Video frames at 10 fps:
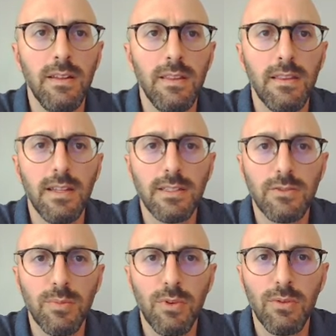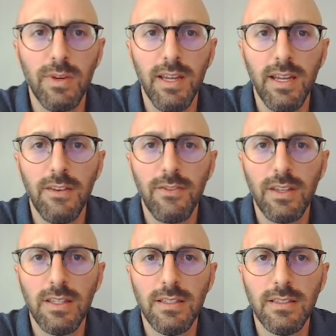The next report we have
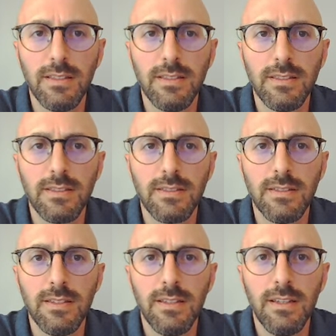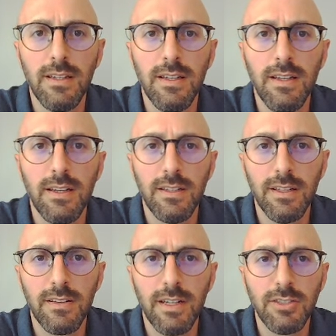is
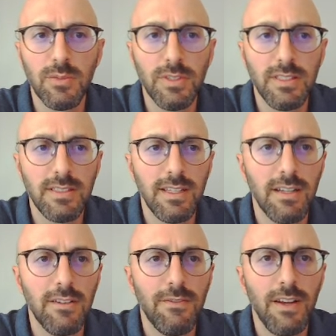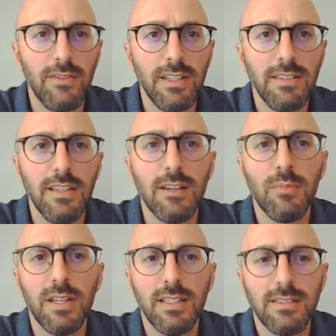another IEEE standard 519
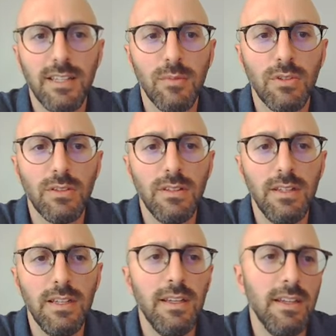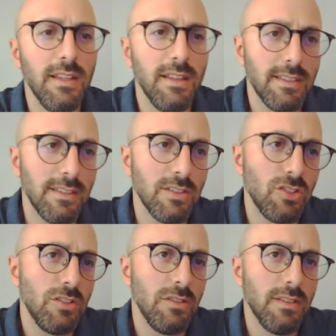compliance table. This
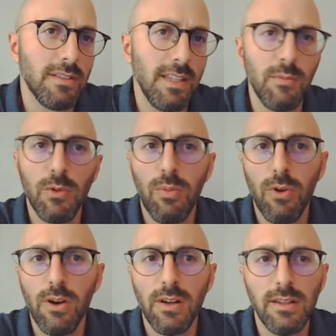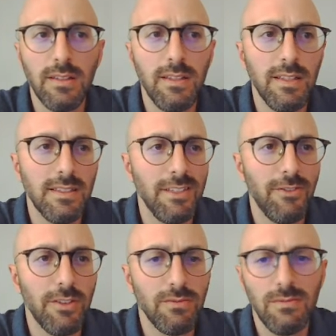is the same report,
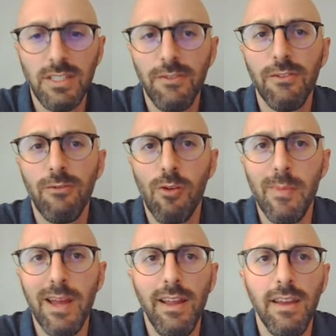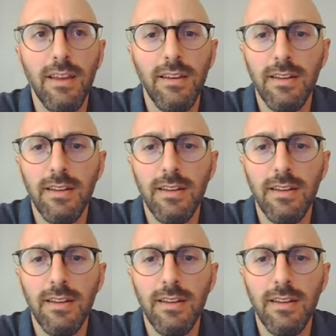different formatting.